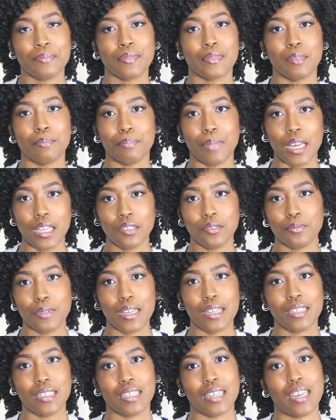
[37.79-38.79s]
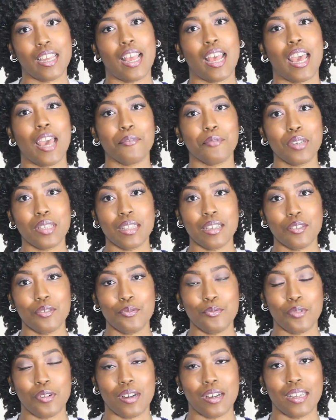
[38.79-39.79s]
the best way to get everything
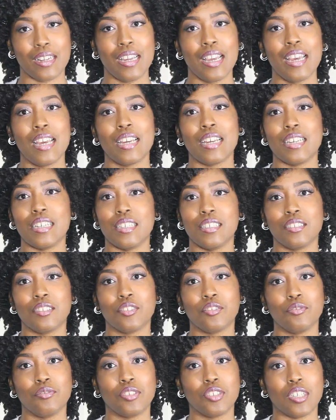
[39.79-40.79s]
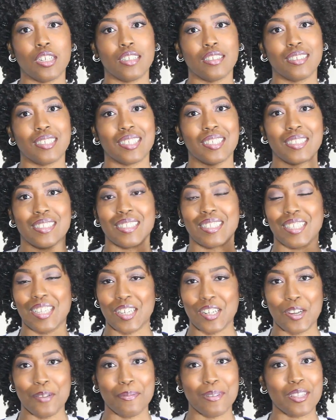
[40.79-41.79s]
you want is to just
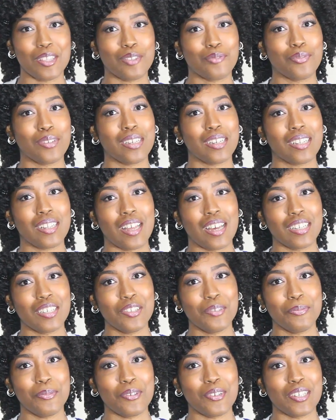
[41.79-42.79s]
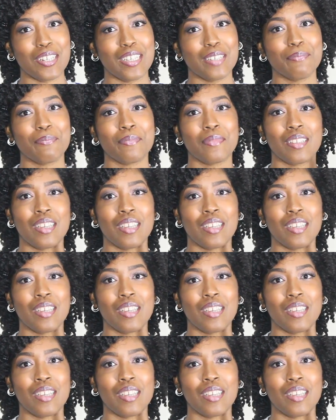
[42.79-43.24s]
get up at three o'clock in the morning,